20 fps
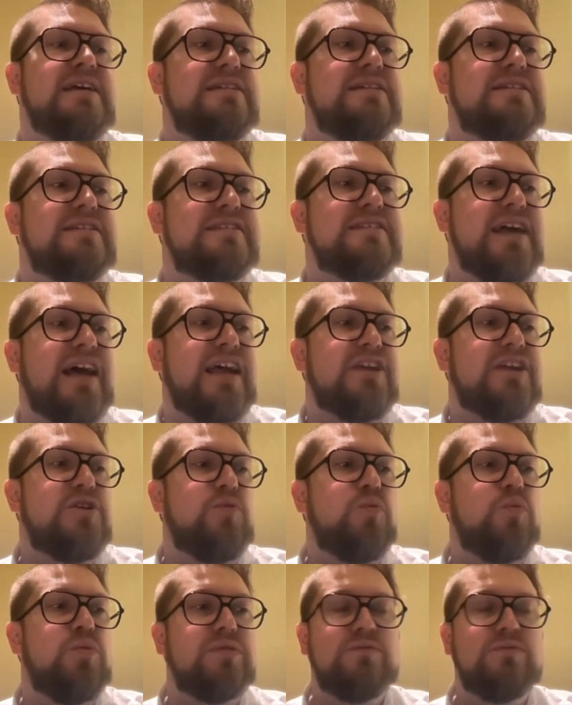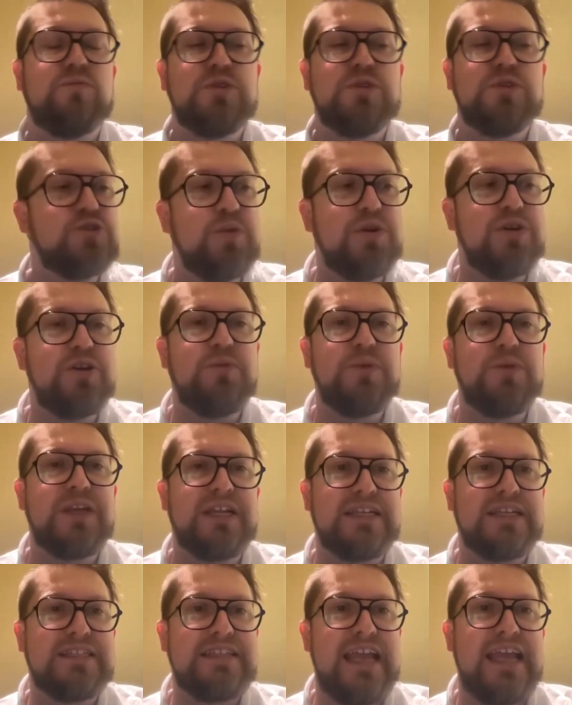decide which work are we going
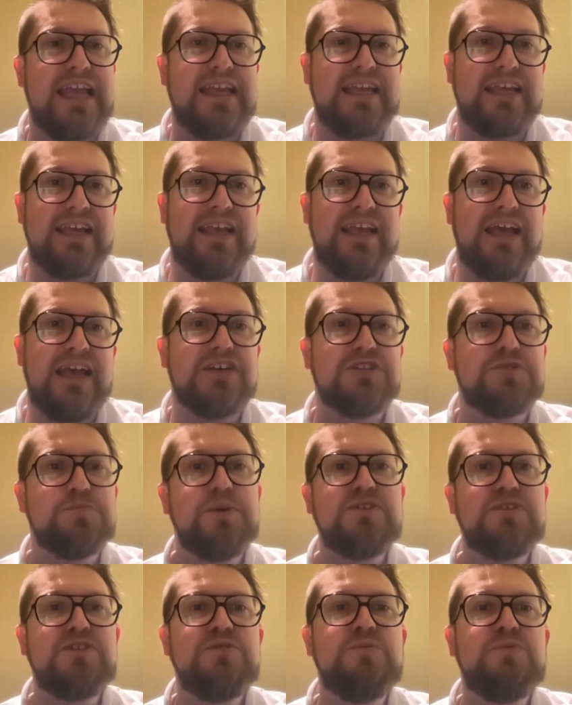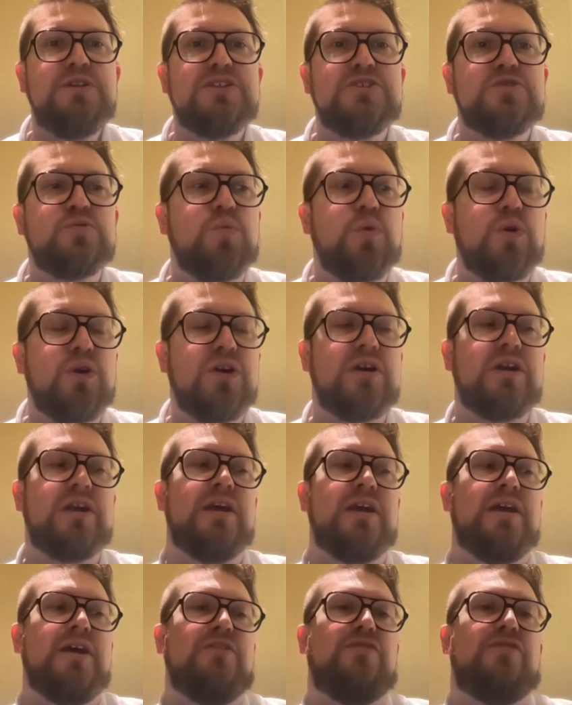to take, especially when it's work
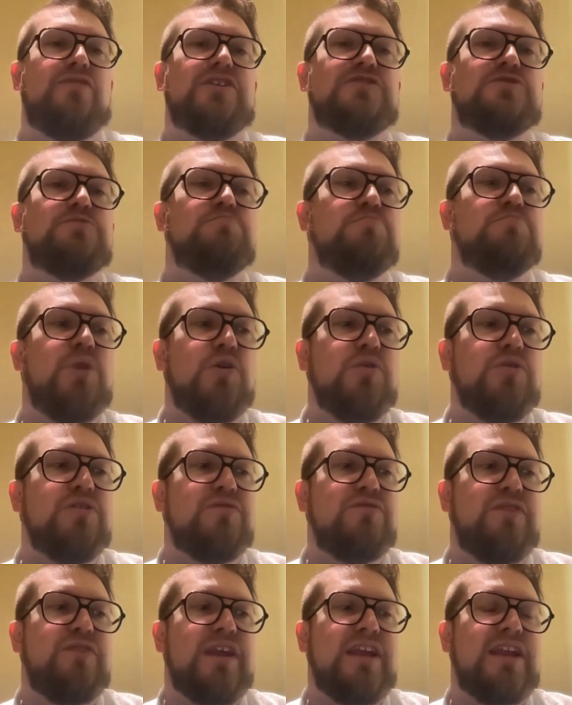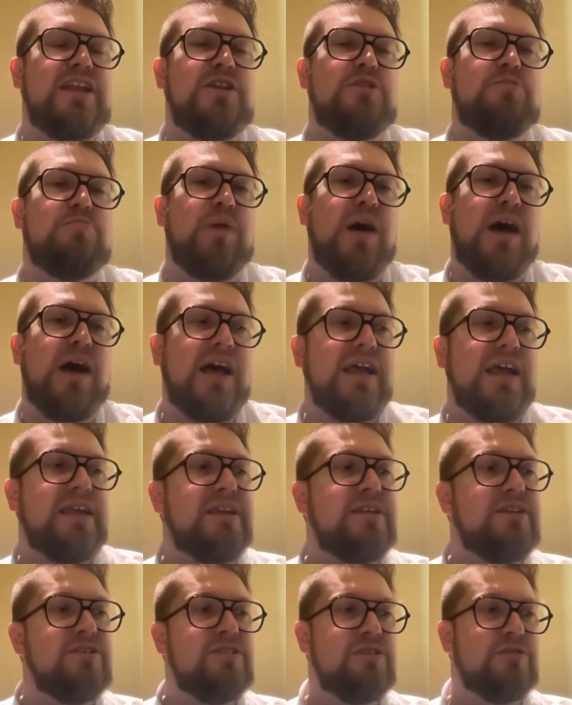that's motivated
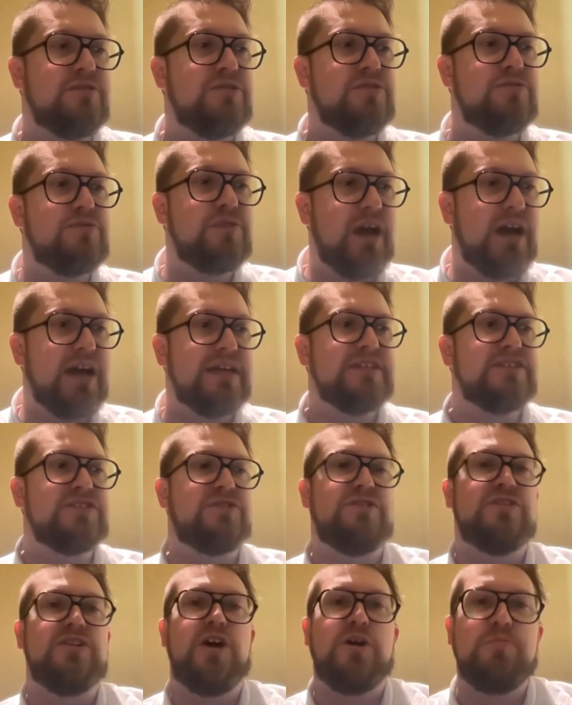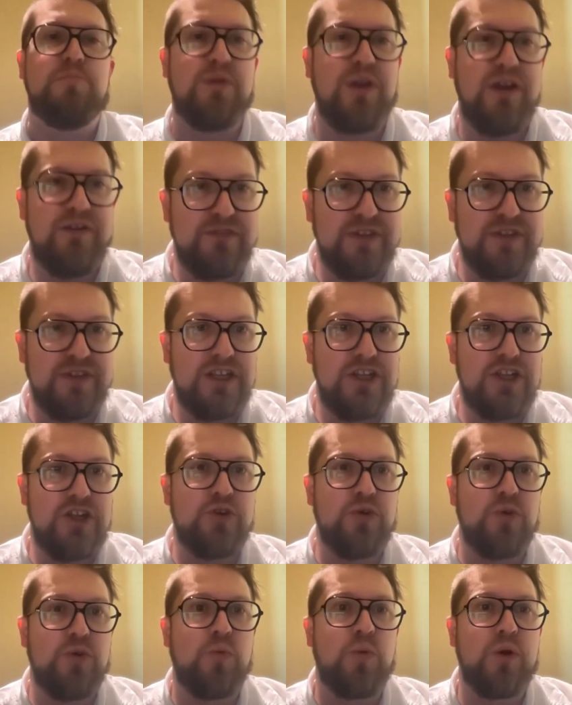by, you guys are a nonprofit,
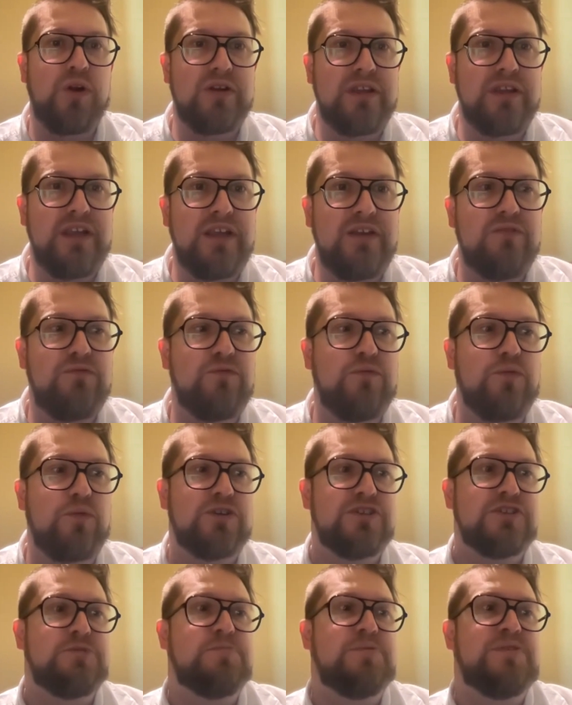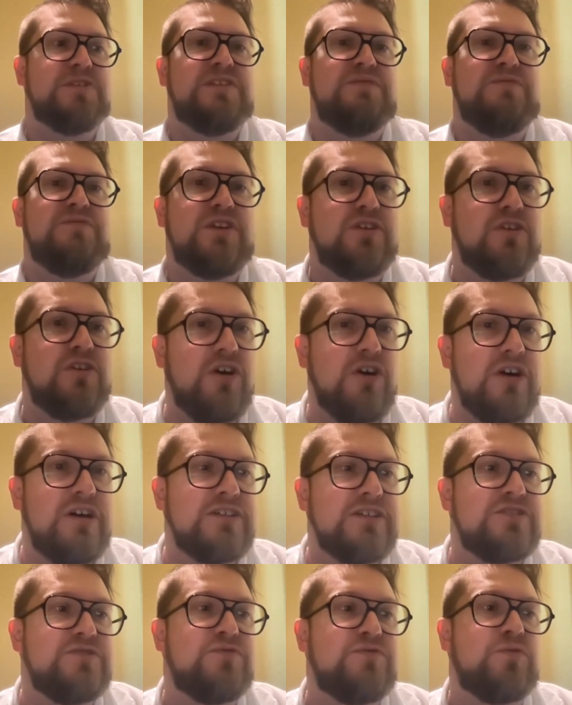you're working for a specific
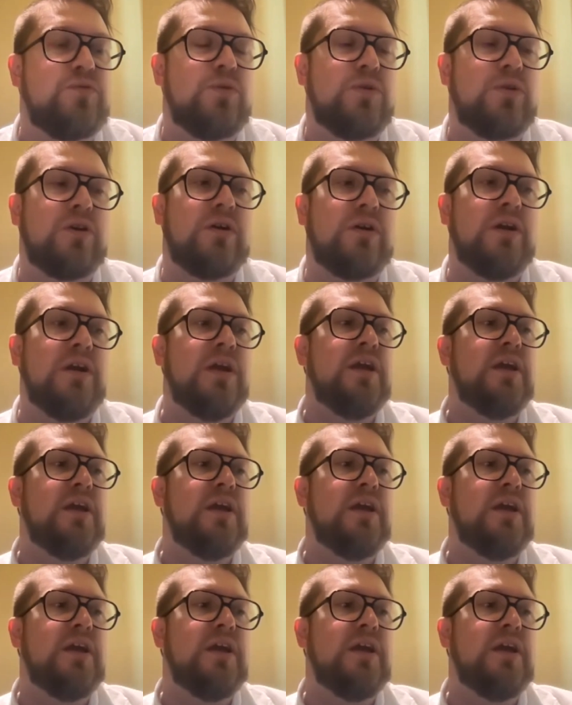cause, for,